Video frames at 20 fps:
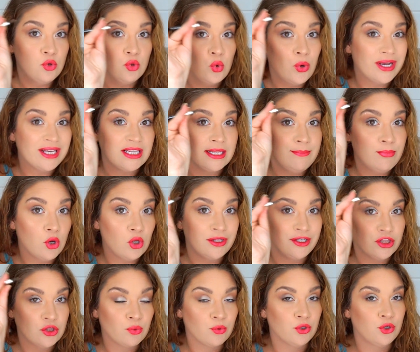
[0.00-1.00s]
quickly pull
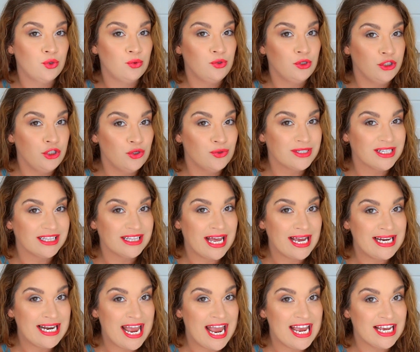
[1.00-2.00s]
it through, use a
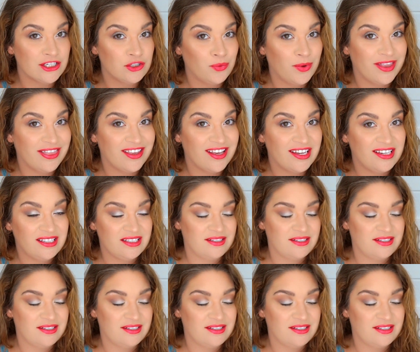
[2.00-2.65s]
light hand with it.